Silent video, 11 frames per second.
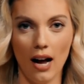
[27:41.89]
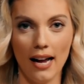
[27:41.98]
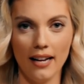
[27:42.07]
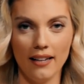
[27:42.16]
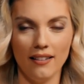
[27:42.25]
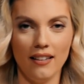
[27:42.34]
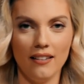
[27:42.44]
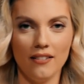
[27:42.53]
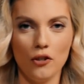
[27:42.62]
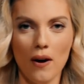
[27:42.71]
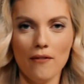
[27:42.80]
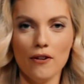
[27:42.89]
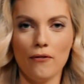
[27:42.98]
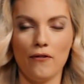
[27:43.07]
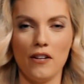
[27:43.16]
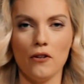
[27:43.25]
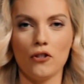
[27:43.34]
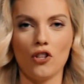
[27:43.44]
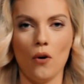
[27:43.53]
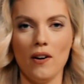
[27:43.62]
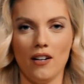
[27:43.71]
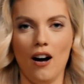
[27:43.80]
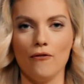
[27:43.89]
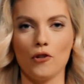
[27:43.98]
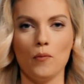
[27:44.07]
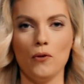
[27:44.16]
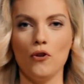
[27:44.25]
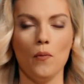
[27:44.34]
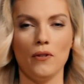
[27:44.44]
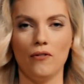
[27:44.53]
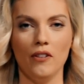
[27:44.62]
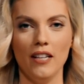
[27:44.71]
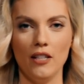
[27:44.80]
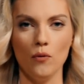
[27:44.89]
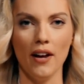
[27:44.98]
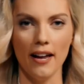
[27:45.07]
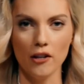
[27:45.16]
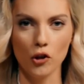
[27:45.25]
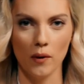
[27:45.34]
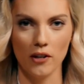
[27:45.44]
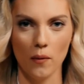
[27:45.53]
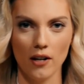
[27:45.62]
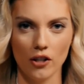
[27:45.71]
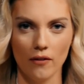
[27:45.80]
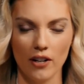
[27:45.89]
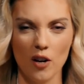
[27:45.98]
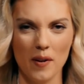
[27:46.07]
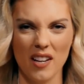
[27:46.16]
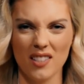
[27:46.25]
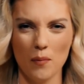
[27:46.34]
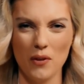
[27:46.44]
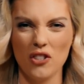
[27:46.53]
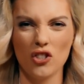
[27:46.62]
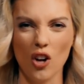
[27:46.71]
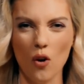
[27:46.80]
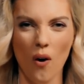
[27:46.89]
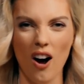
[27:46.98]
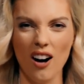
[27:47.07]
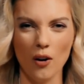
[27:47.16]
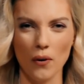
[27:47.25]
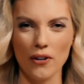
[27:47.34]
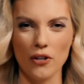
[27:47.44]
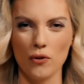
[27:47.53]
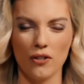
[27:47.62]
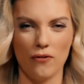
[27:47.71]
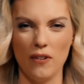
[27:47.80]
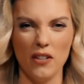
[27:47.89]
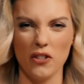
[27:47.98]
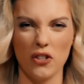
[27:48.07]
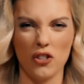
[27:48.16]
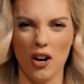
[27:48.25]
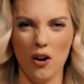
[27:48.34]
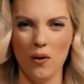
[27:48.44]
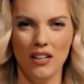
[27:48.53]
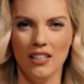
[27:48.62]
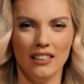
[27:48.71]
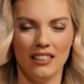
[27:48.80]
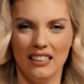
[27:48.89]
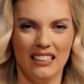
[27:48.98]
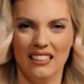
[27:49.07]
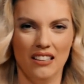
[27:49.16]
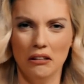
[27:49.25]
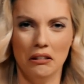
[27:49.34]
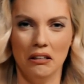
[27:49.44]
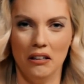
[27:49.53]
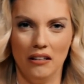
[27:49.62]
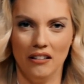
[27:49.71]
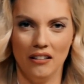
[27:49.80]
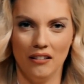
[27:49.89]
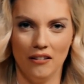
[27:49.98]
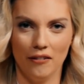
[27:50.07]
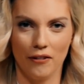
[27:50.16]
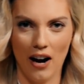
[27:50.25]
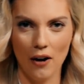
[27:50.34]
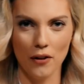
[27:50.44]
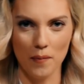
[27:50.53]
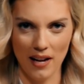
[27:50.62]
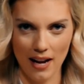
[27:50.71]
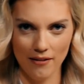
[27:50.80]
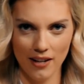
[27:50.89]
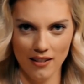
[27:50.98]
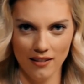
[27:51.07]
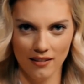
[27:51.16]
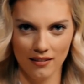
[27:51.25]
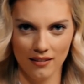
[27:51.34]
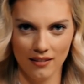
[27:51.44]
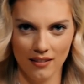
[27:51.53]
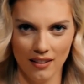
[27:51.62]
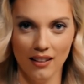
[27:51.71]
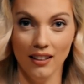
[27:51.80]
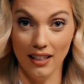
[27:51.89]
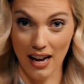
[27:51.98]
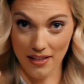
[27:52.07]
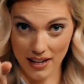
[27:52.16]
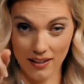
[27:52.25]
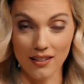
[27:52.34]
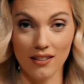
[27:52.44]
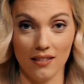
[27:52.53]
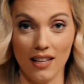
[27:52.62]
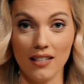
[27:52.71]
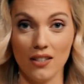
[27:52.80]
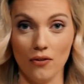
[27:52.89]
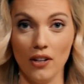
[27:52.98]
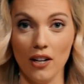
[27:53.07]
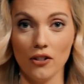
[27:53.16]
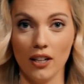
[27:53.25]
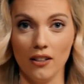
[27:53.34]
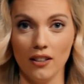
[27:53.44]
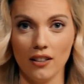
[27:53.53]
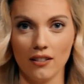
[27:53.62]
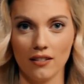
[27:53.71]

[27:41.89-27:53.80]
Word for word: I. Do you ever feel so uncomfortable? You almost feel like you itch when you're watching a video because someone's so awkward. You just feel so, ugh, for how they're behaving. Yeah, that's this, that's this video. Take a look.